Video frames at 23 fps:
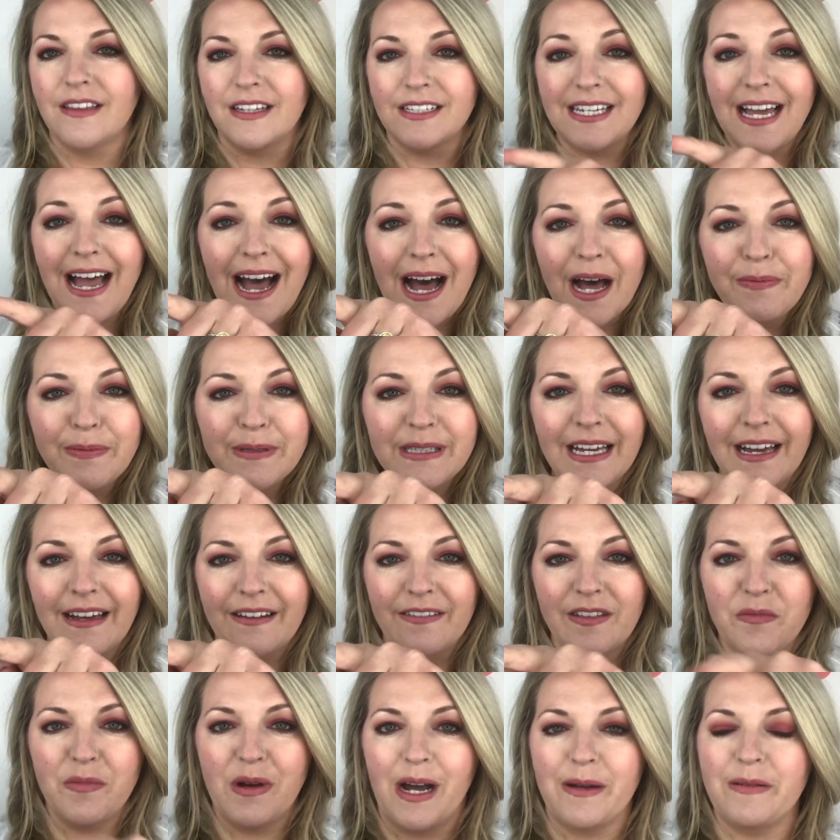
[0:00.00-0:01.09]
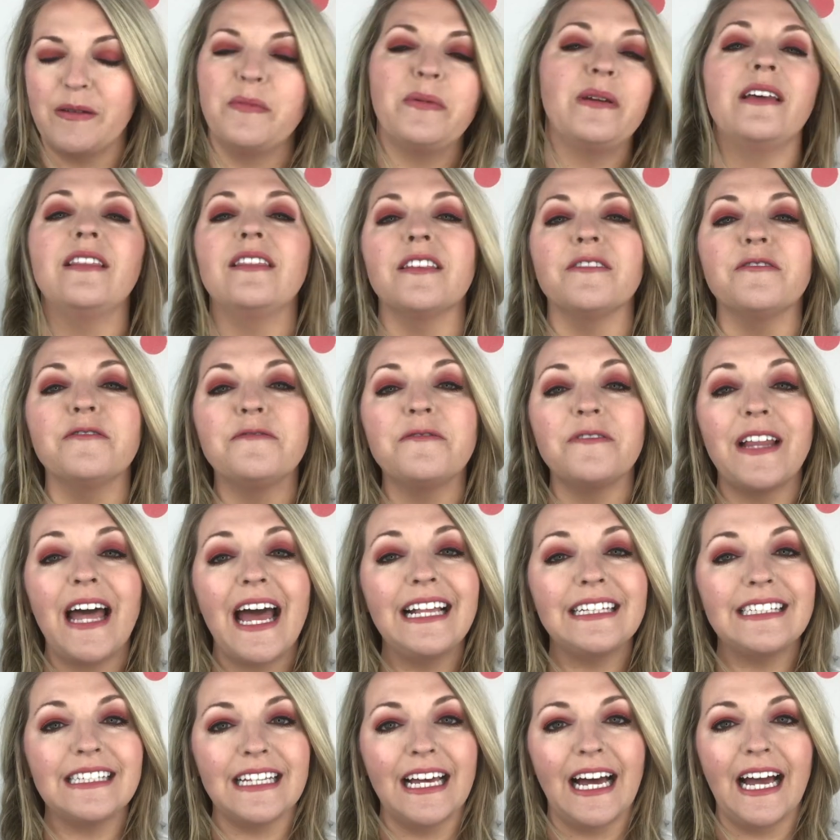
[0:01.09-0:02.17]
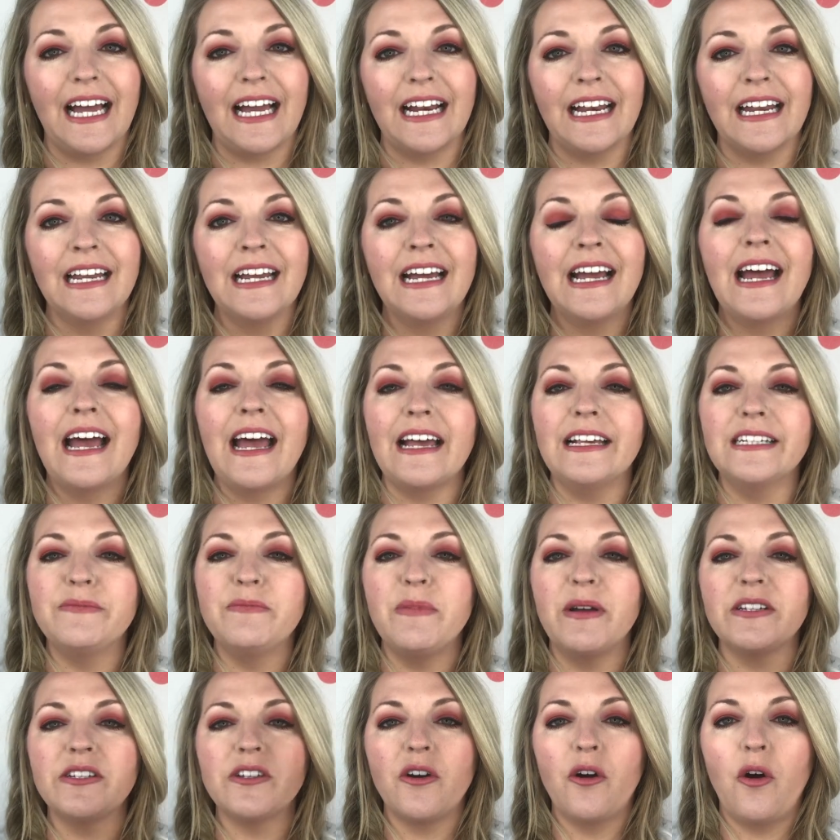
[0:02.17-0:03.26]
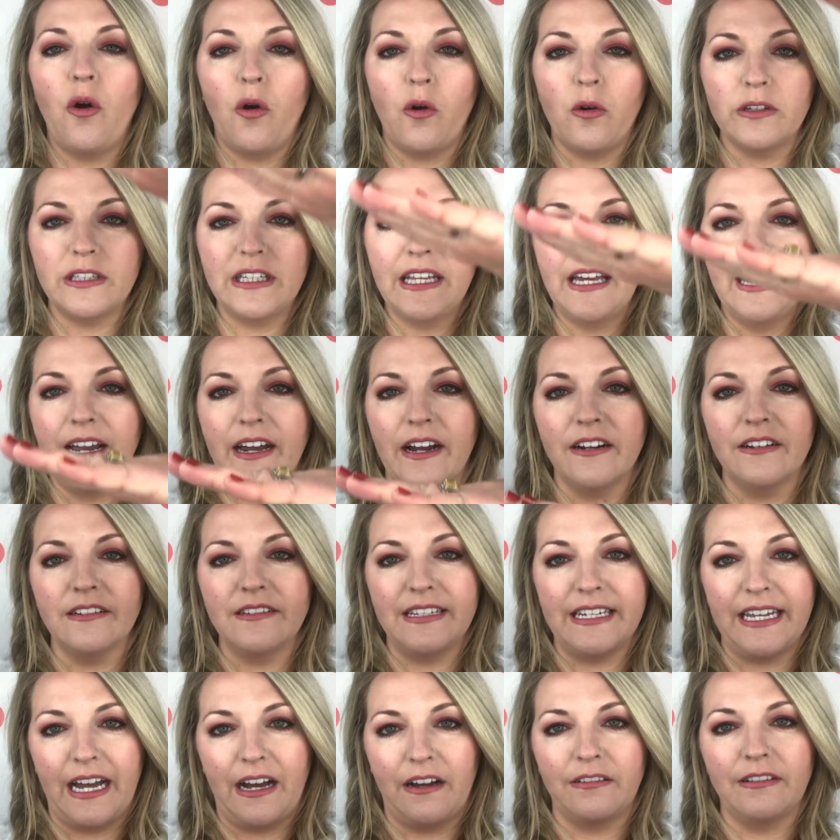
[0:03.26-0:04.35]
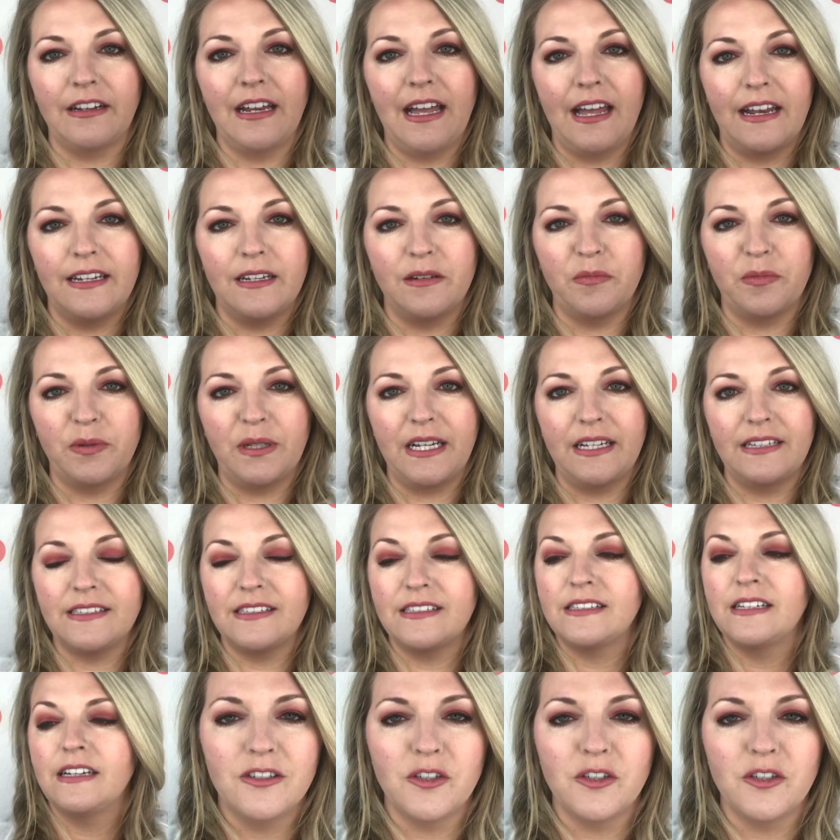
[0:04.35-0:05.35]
The top side of the bobby pin, the flat side, is meant to hold the hair down and in place.